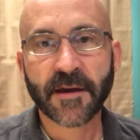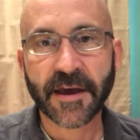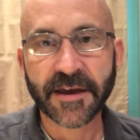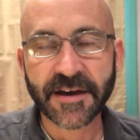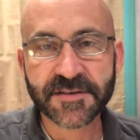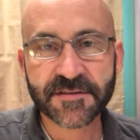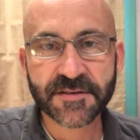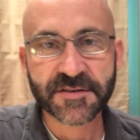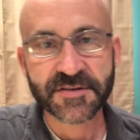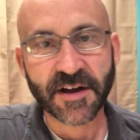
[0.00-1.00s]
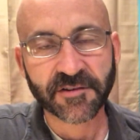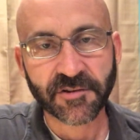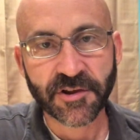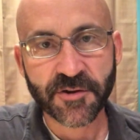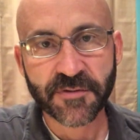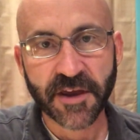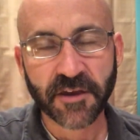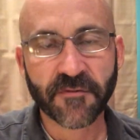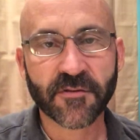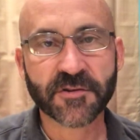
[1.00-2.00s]
Hey guys, this is Dr. LaHue. Thank
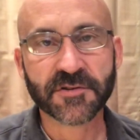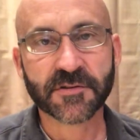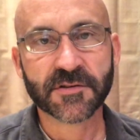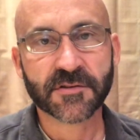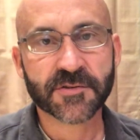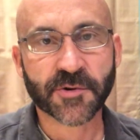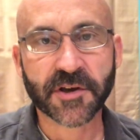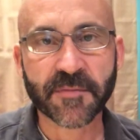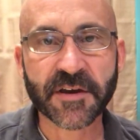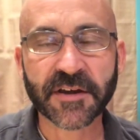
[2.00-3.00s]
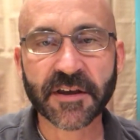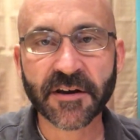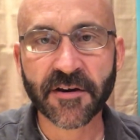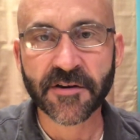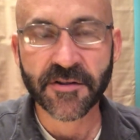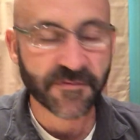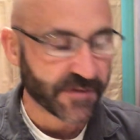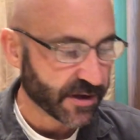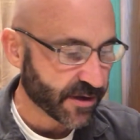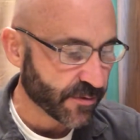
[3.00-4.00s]
you for joining me again on another
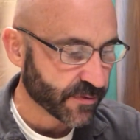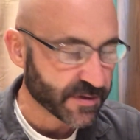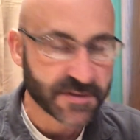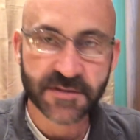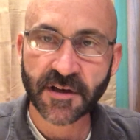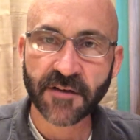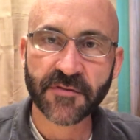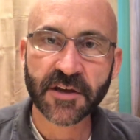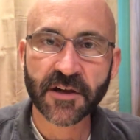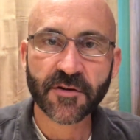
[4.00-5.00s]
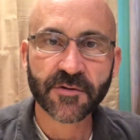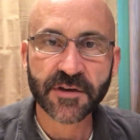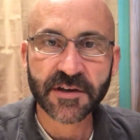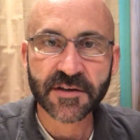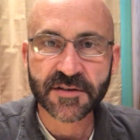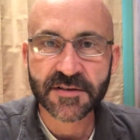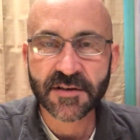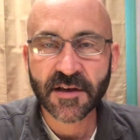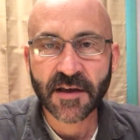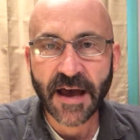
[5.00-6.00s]
video. This uh, video is
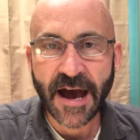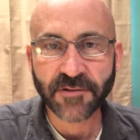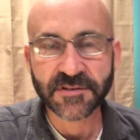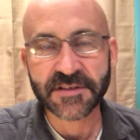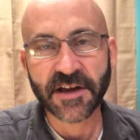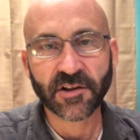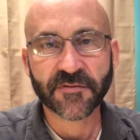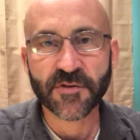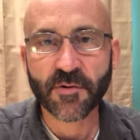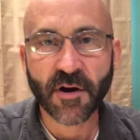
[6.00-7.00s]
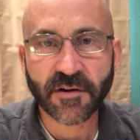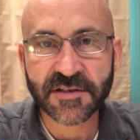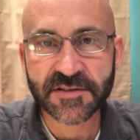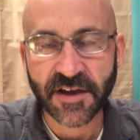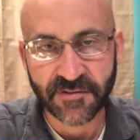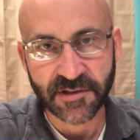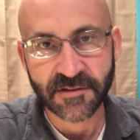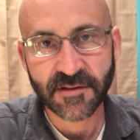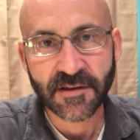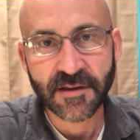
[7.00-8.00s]
how to tell if you are a
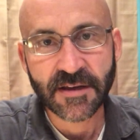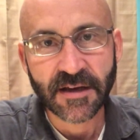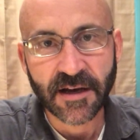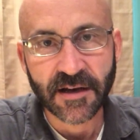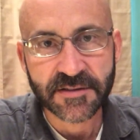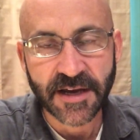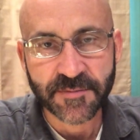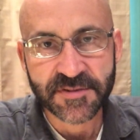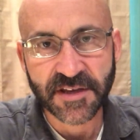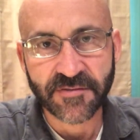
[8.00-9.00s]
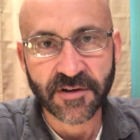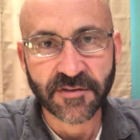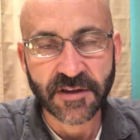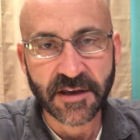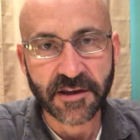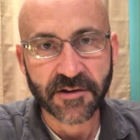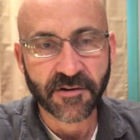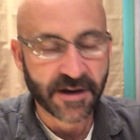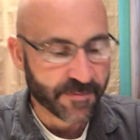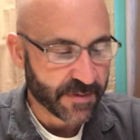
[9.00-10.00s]
7, uh, type 7 on the
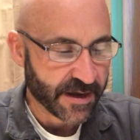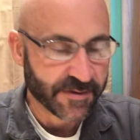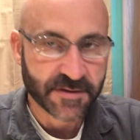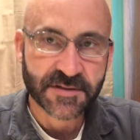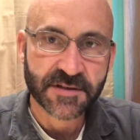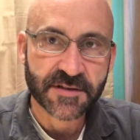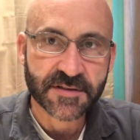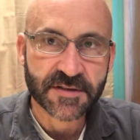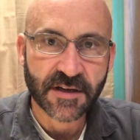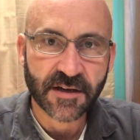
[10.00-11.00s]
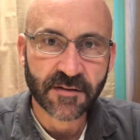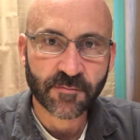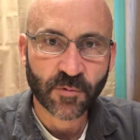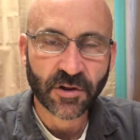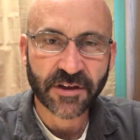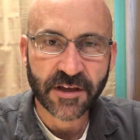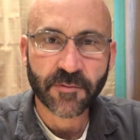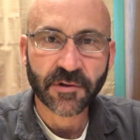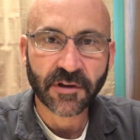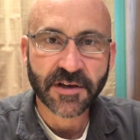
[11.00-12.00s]
Enneagram. And this is uh, really in
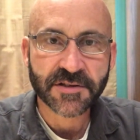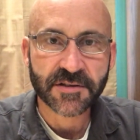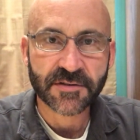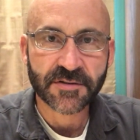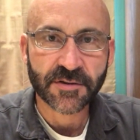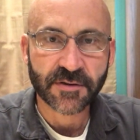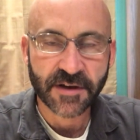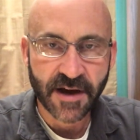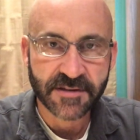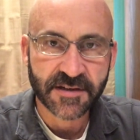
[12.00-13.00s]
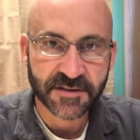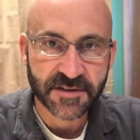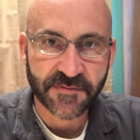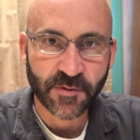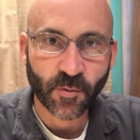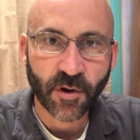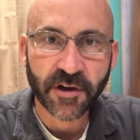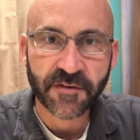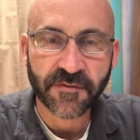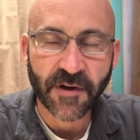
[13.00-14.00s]
relation to the context of the work
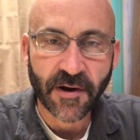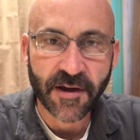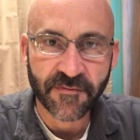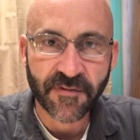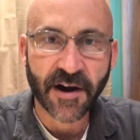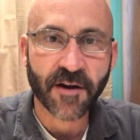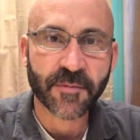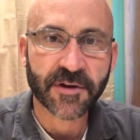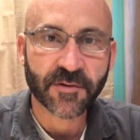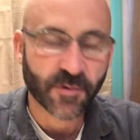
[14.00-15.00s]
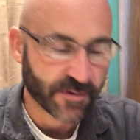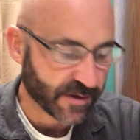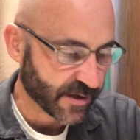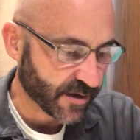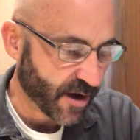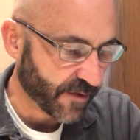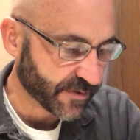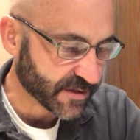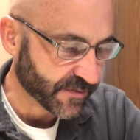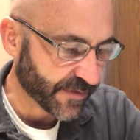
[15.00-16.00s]
envir environment or the
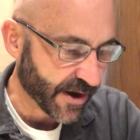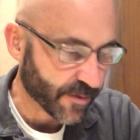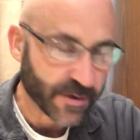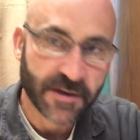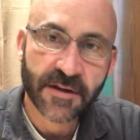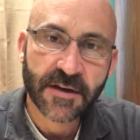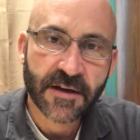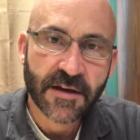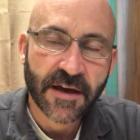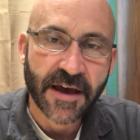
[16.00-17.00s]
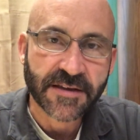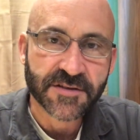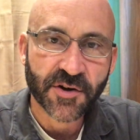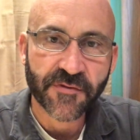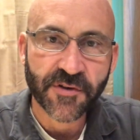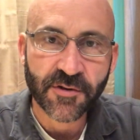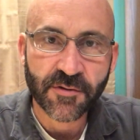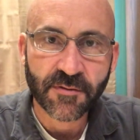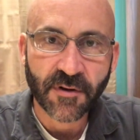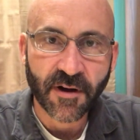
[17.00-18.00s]
office environment. And so if
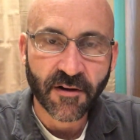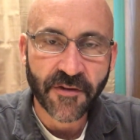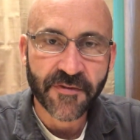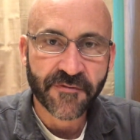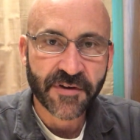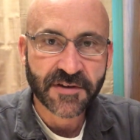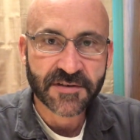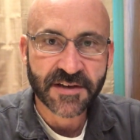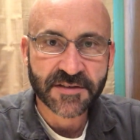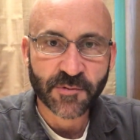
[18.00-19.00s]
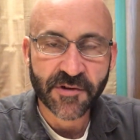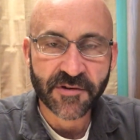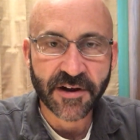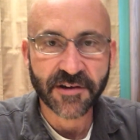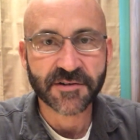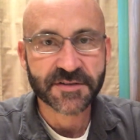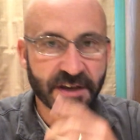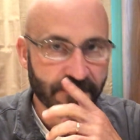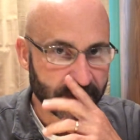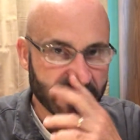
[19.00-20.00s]
you are on the fence as to whether or not you're a
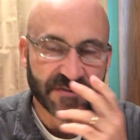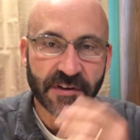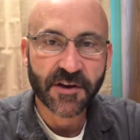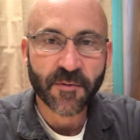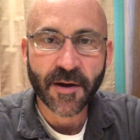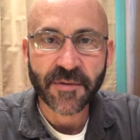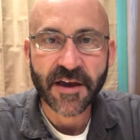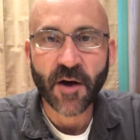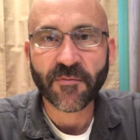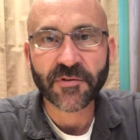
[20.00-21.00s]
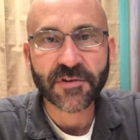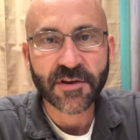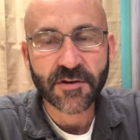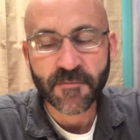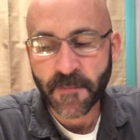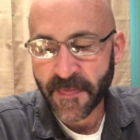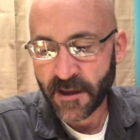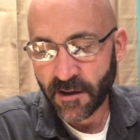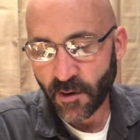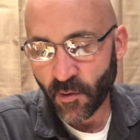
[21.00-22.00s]
7, this video might be helpful to you.
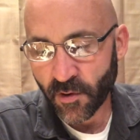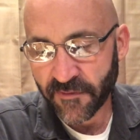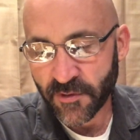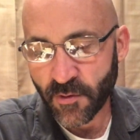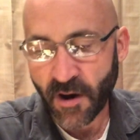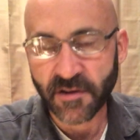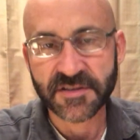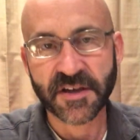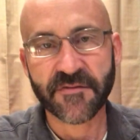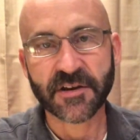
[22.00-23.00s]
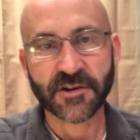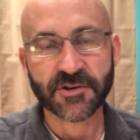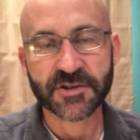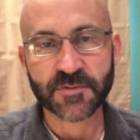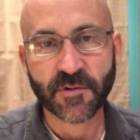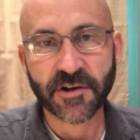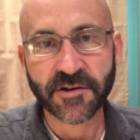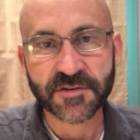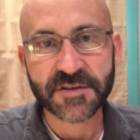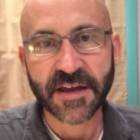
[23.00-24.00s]
Or if you are a 7 and you just want to
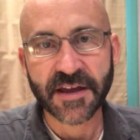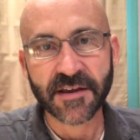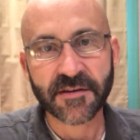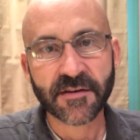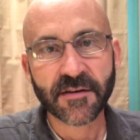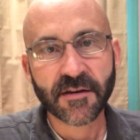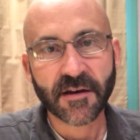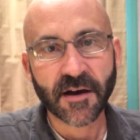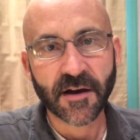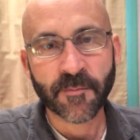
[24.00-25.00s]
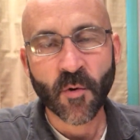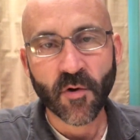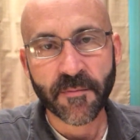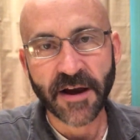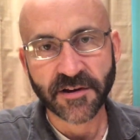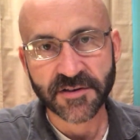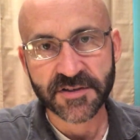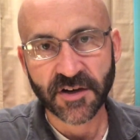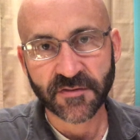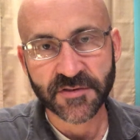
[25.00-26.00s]
understand um, more about
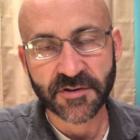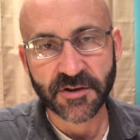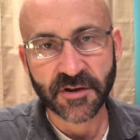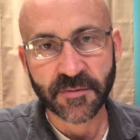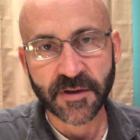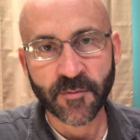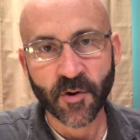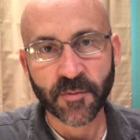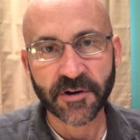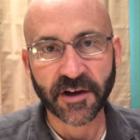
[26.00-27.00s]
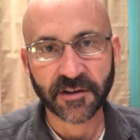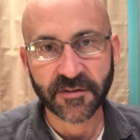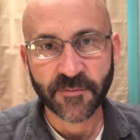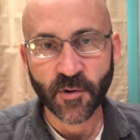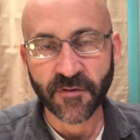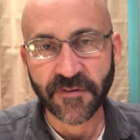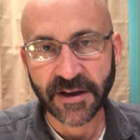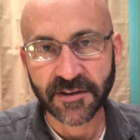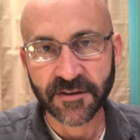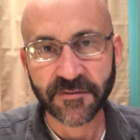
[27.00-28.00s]
yourself so that you can be a more productive, more
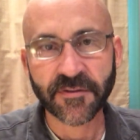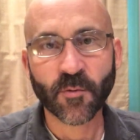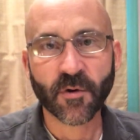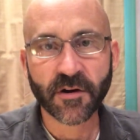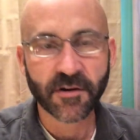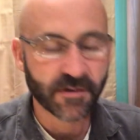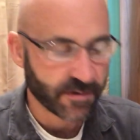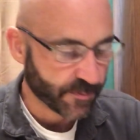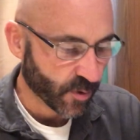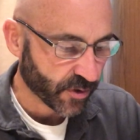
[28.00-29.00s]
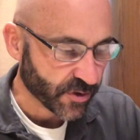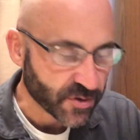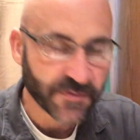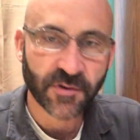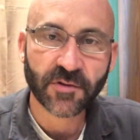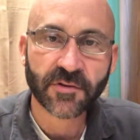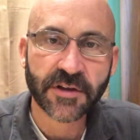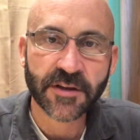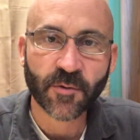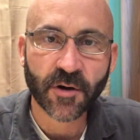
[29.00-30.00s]
effective worker, more useful
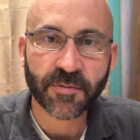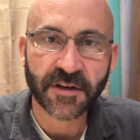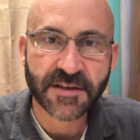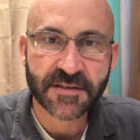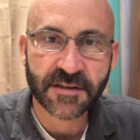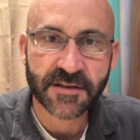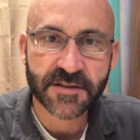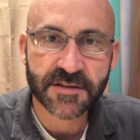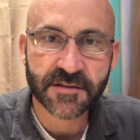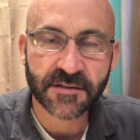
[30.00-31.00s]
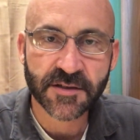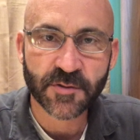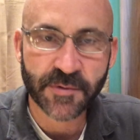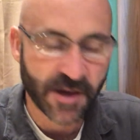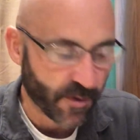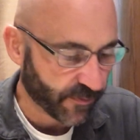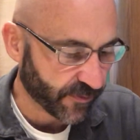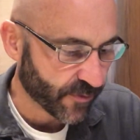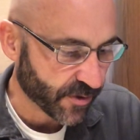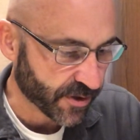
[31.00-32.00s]
in the workplace, then this, this will be helpful
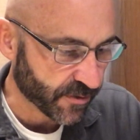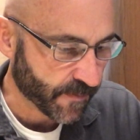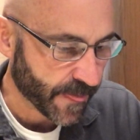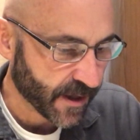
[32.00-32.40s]
for you.